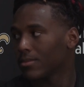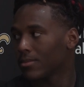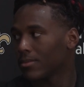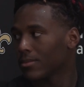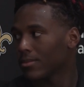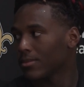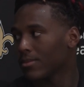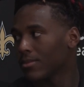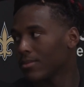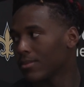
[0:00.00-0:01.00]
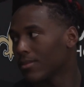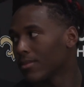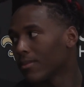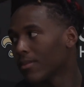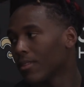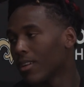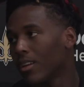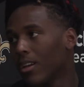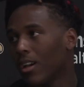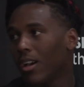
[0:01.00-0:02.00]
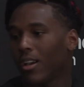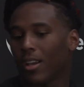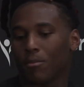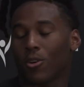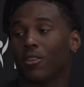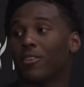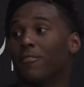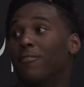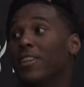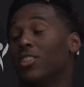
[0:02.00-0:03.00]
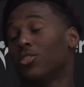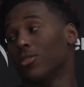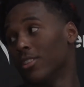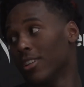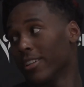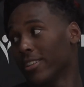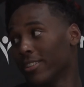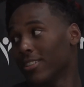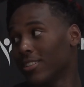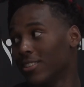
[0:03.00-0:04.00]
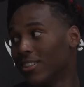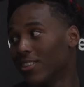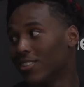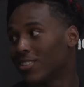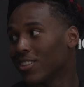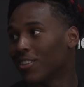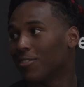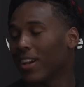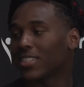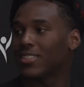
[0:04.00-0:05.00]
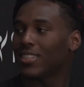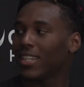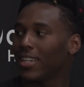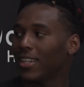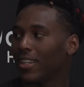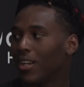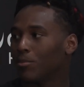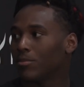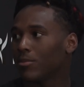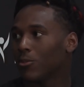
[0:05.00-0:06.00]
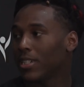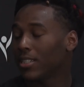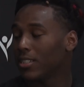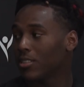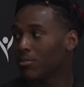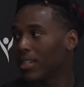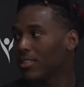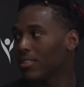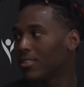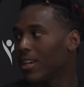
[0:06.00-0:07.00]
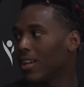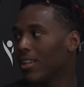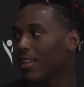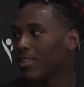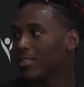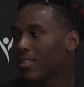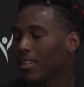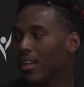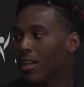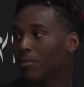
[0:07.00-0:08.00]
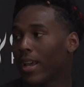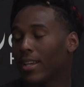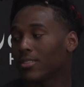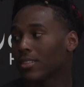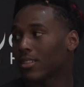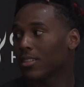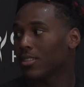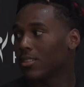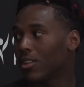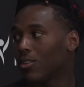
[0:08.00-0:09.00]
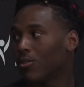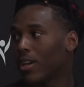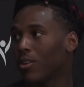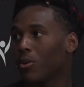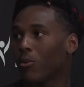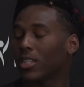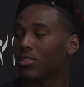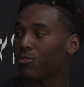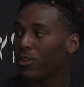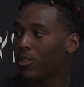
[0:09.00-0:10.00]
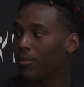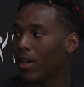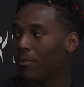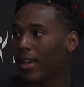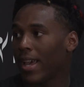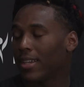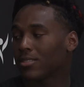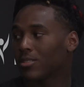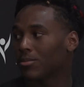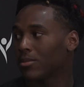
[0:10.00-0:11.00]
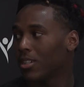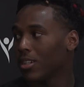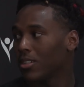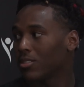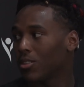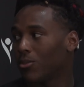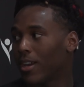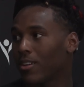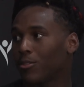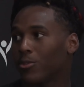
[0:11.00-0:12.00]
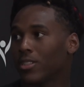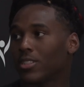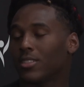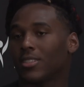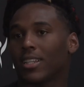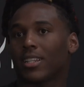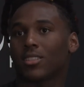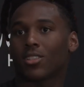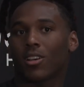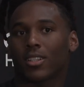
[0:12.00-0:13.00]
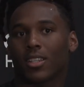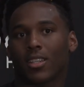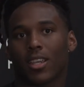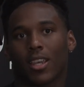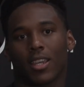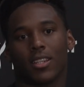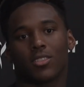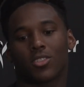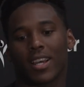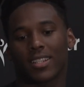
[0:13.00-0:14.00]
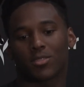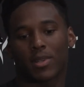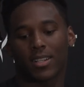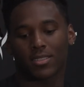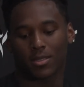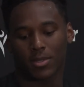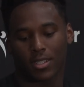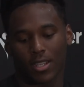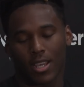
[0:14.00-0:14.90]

what can that tell you? I guess. Uh, I'm more of a visual learner, you know. So if I see it, I'm, when he comes back to the sideline, I'm asking. You know, whether we're watching film, I'm gonna ask him. So whether if we're just sitting here talking, and he's trying to explain it to me,